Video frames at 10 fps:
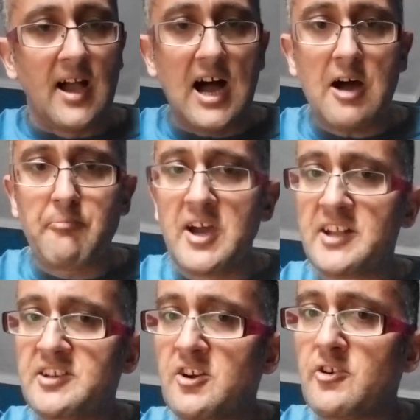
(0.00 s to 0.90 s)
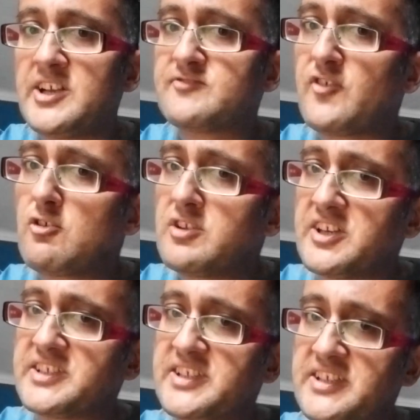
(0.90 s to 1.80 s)
I bet they're rich folks
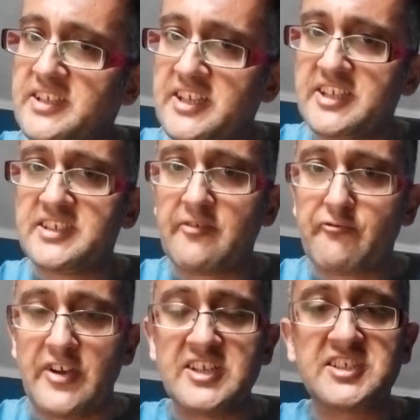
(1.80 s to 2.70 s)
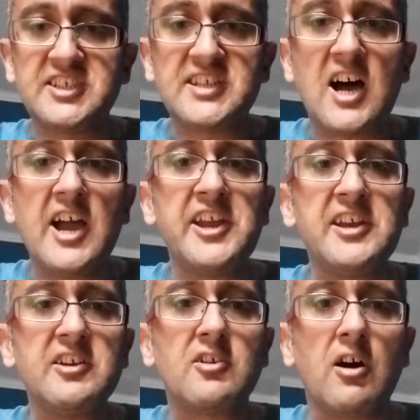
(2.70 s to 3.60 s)
sitting in a fancy
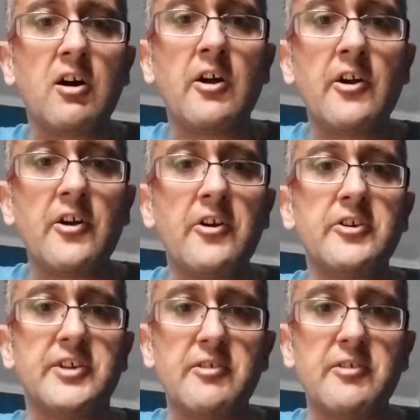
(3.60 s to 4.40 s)
dining car.